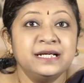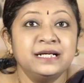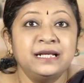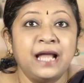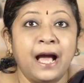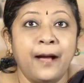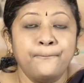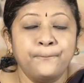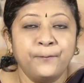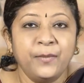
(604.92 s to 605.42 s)

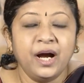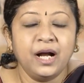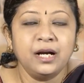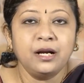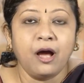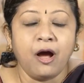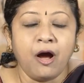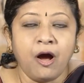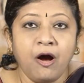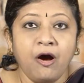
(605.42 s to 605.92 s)
number
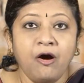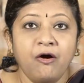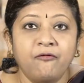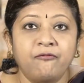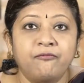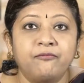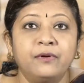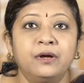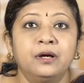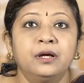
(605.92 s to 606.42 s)

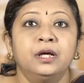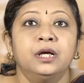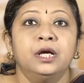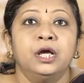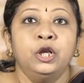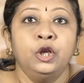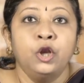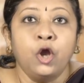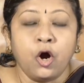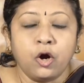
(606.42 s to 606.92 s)
of
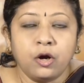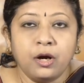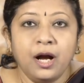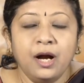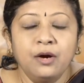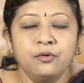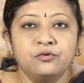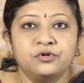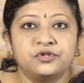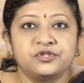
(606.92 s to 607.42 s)

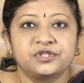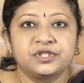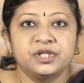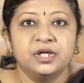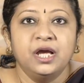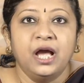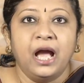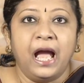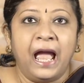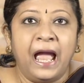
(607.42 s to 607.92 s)
lockouts,
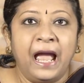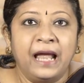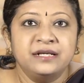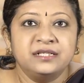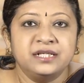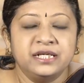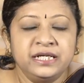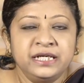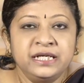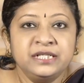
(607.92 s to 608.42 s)

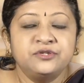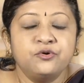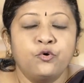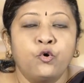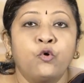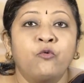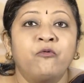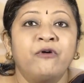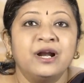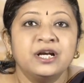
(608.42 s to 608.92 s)
and it
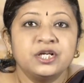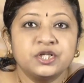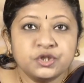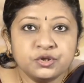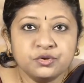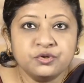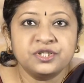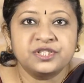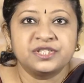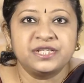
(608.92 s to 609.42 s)

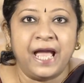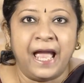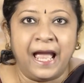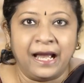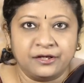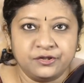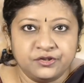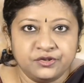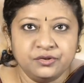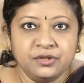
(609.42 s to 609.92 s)
overshoots
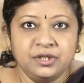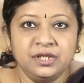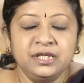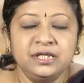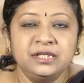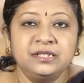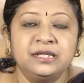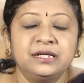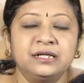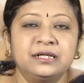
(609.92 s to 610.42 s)

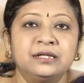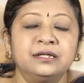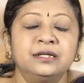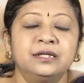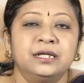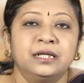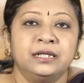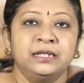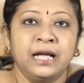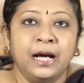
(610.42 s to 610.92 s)
actually the
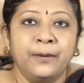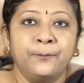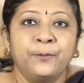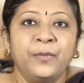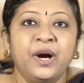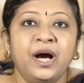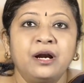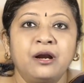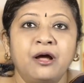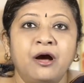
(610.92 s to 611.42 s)

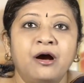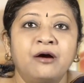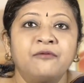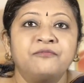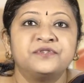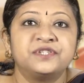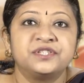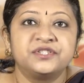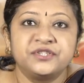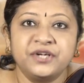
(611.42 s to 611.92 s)
number
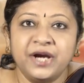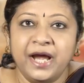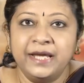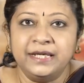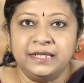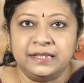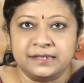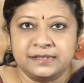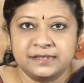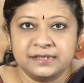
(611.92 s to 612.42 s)
of
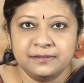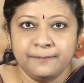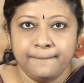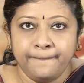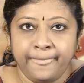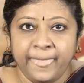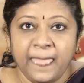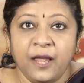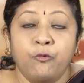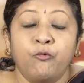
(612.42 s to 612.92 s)
strikes.
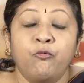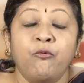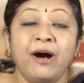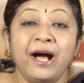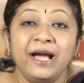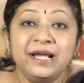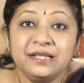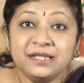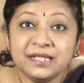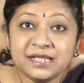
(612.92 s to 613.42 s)

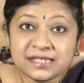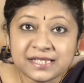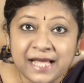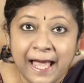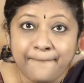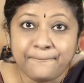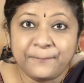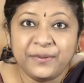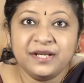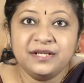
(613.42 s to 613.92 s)
Why this
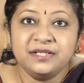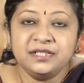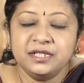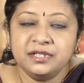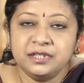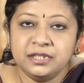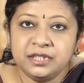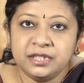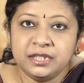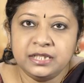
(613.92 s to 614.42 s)
happened
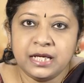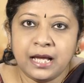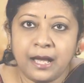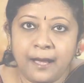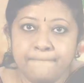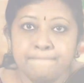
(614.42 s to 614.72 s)
in India?